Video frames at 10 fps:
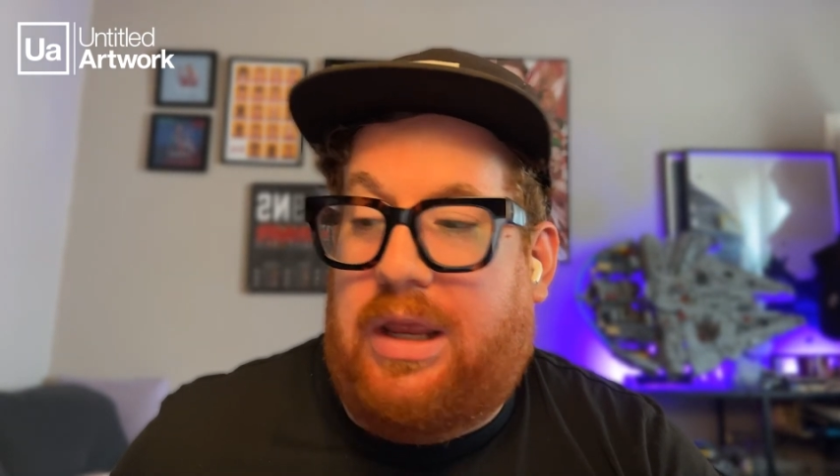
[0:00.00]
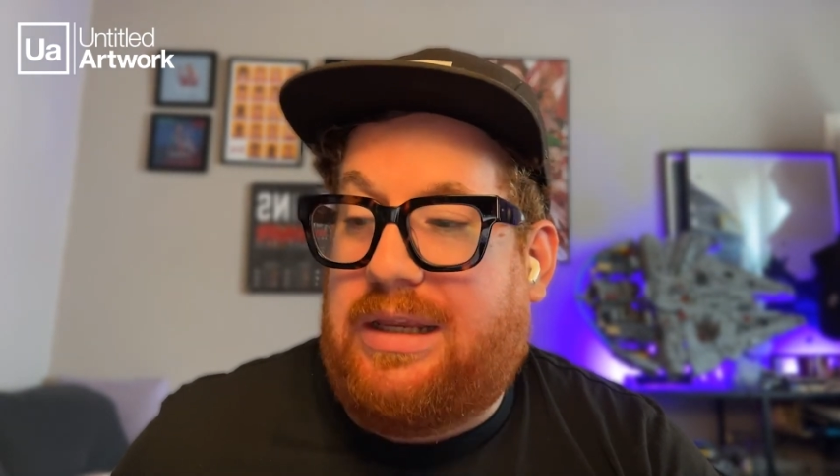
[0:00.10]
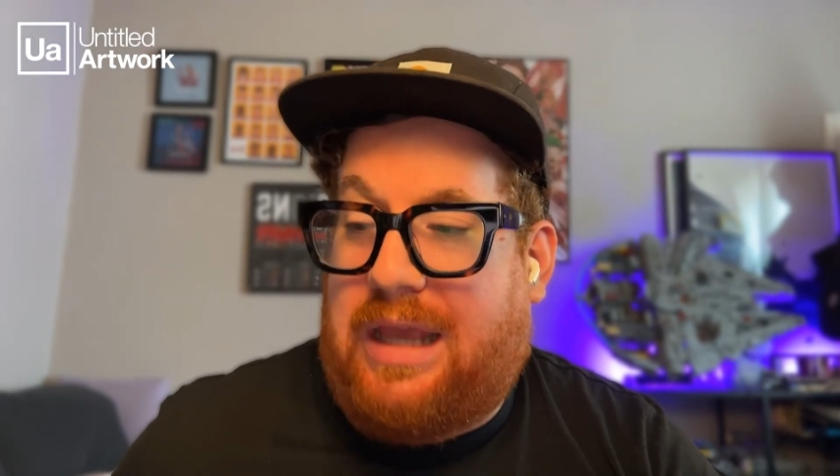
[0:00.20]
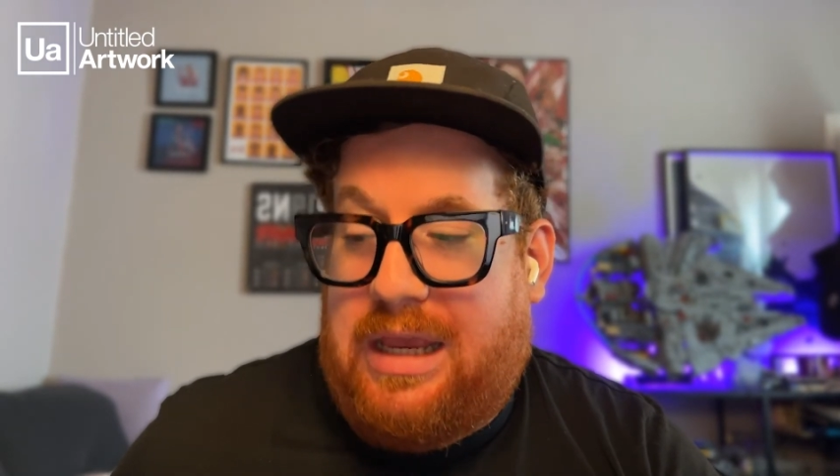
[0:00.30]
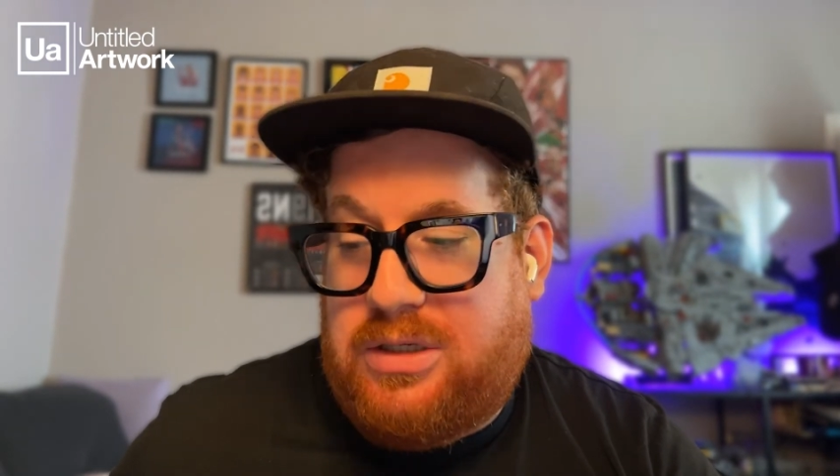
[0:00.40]

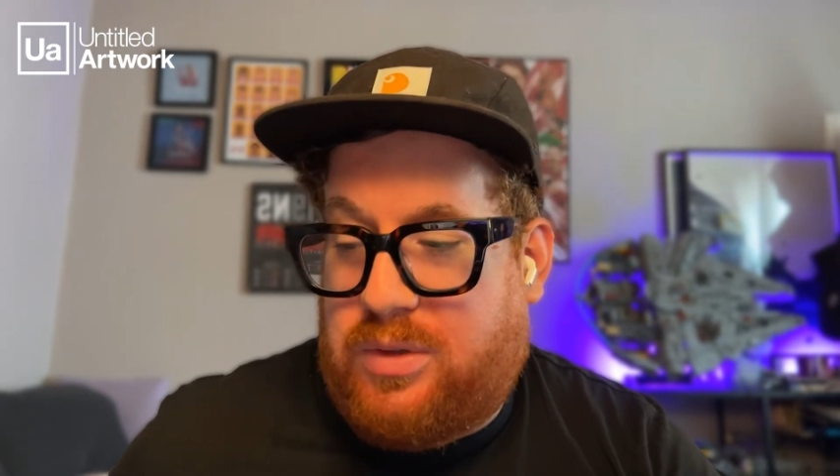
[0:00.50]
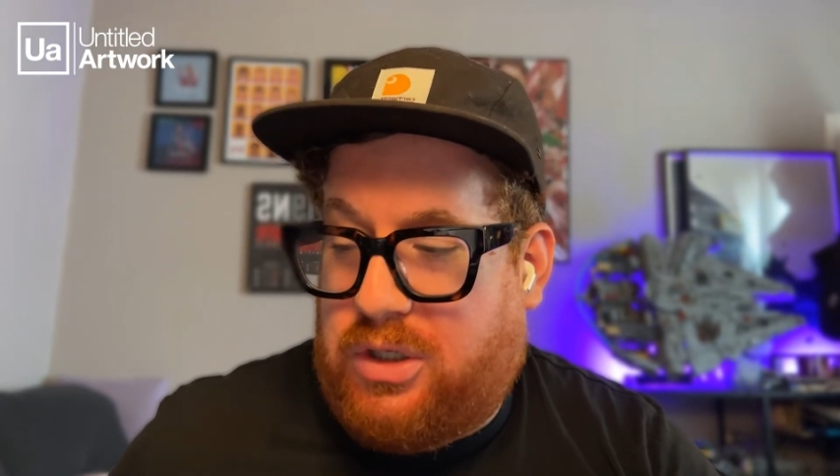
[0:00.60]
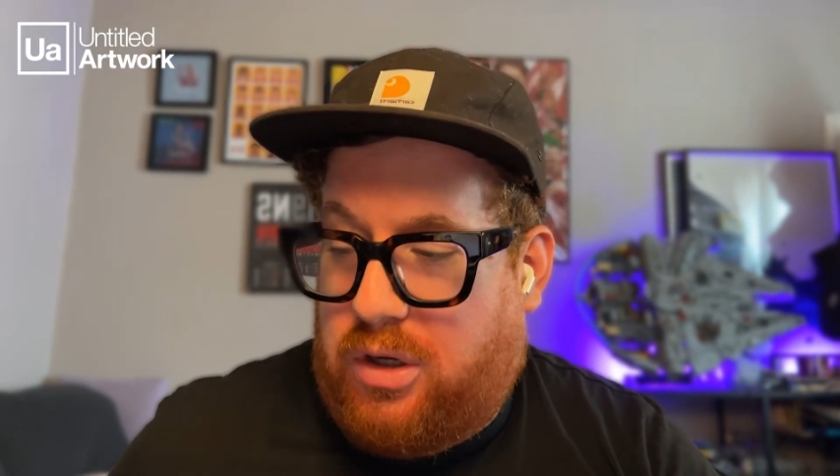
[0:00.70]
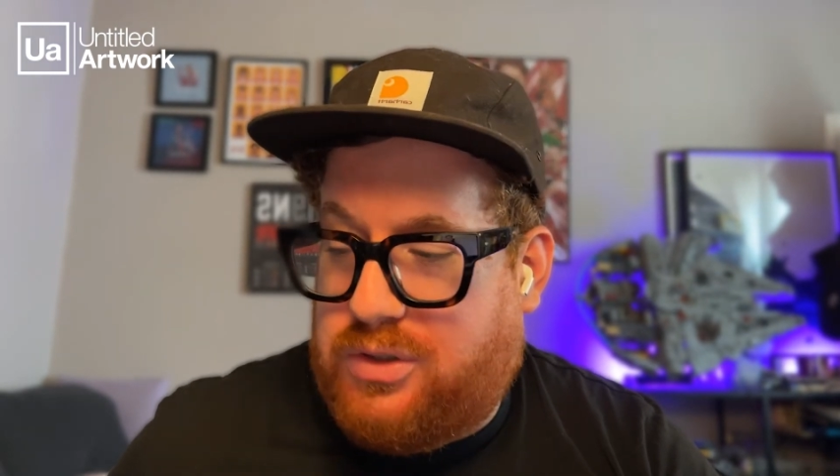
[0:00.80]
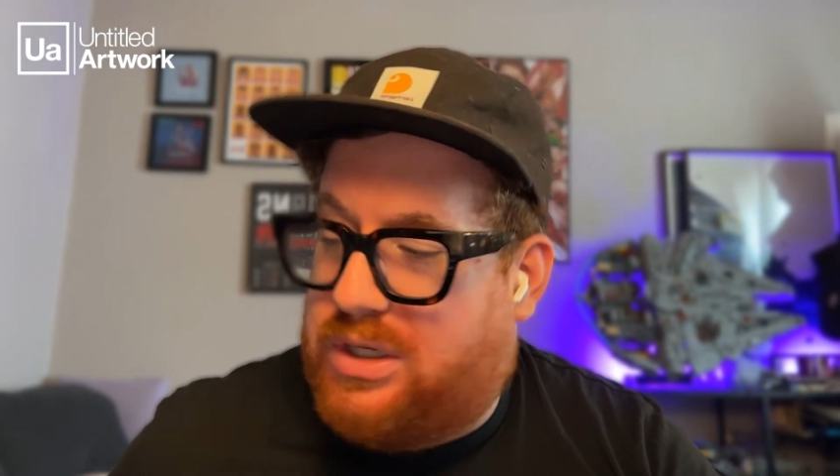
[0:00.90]
engage with the
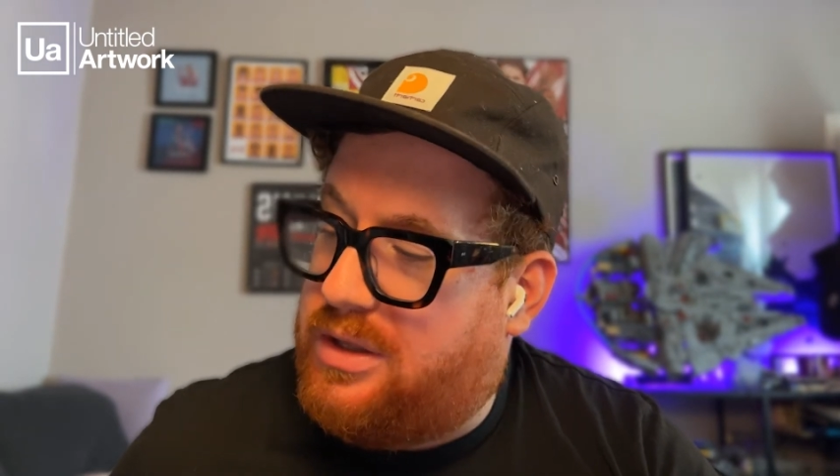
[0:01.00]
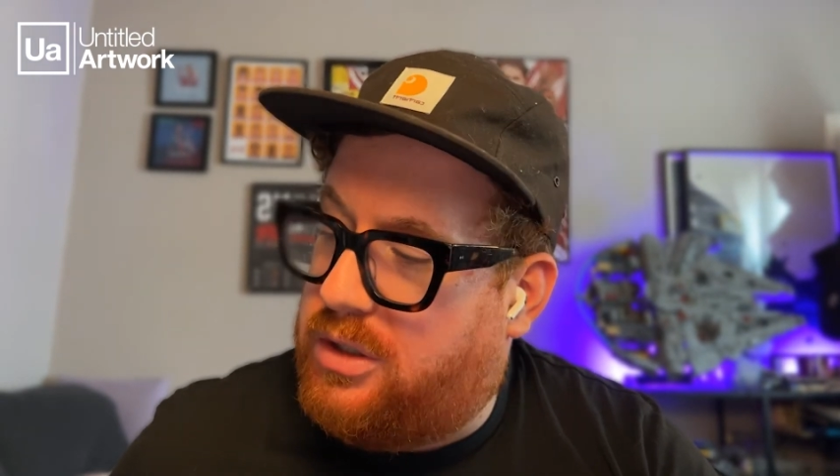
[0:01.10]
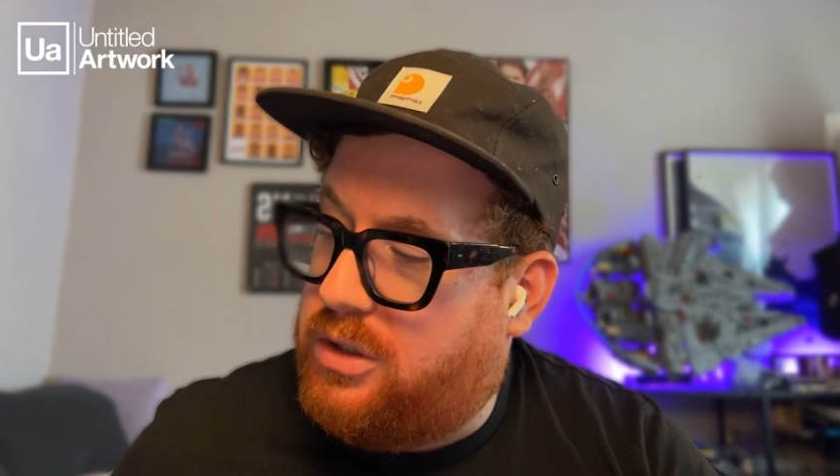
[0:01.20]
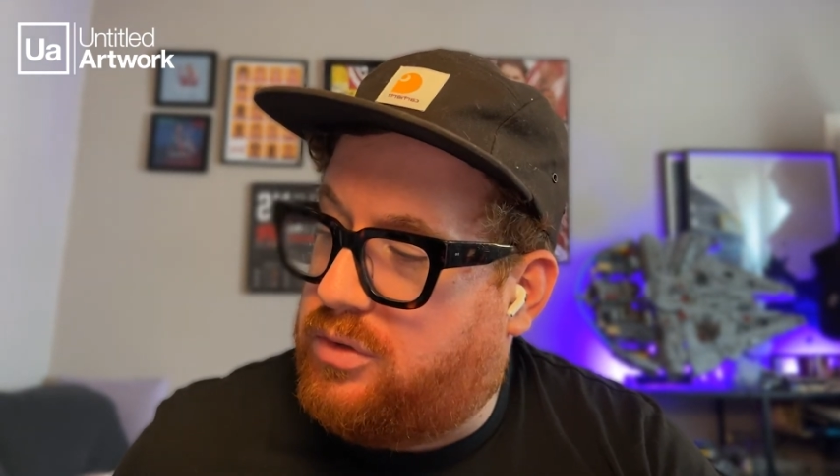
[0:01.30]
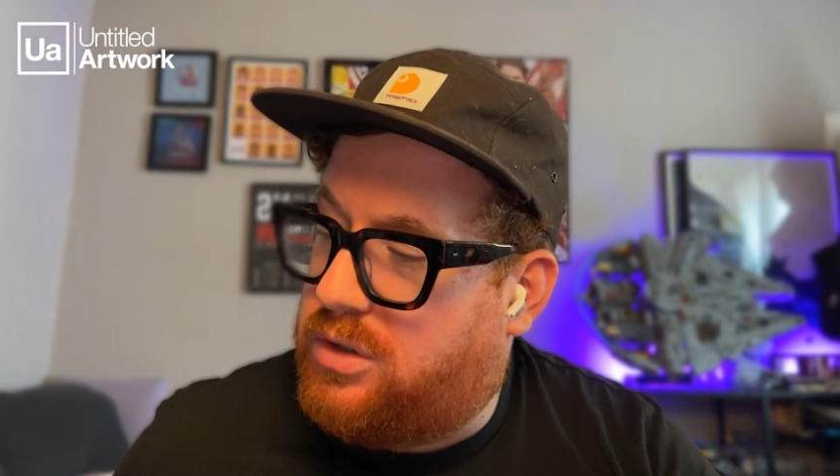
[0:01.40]
content that
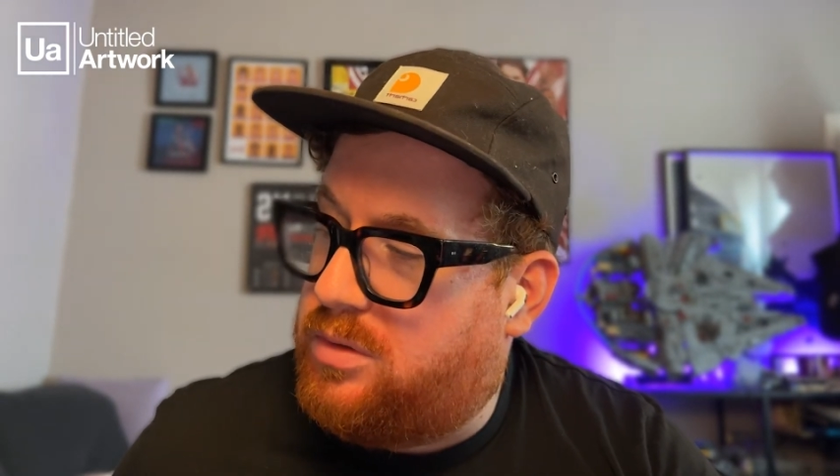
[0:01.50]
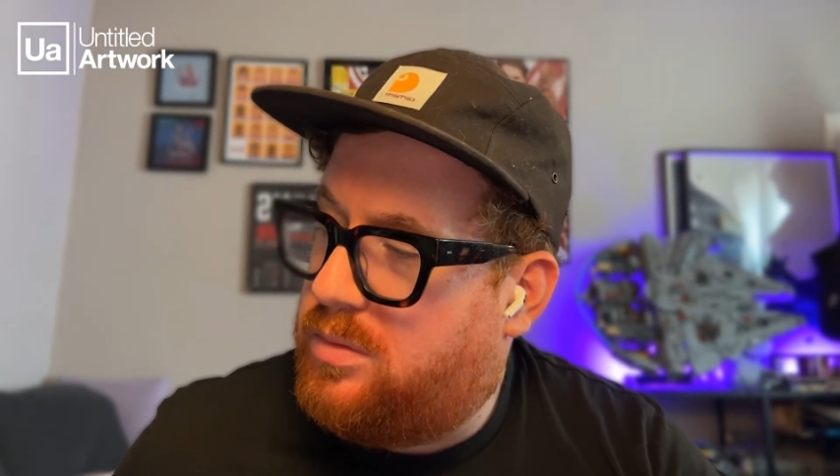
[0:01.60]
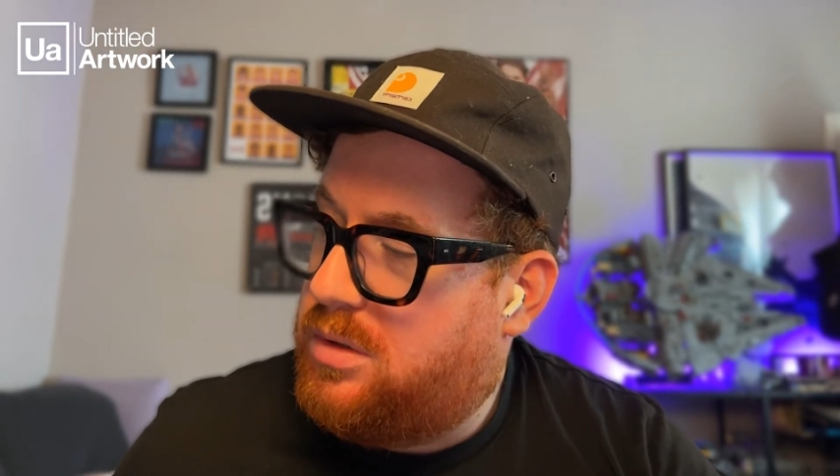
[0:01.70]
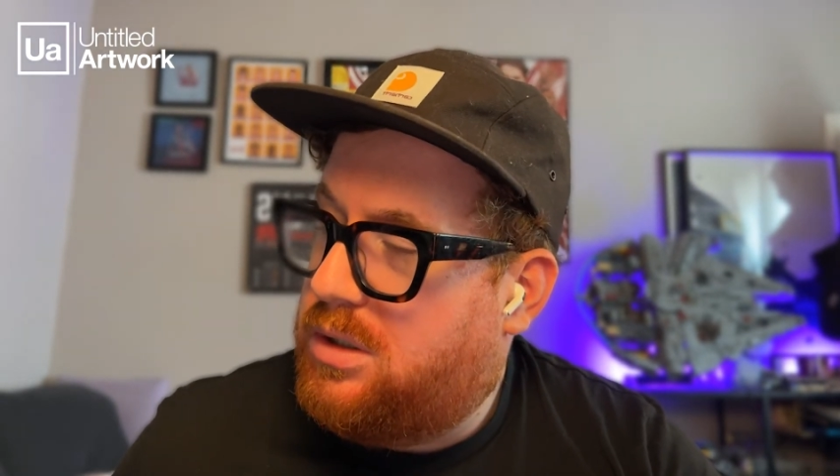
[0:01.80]
you do.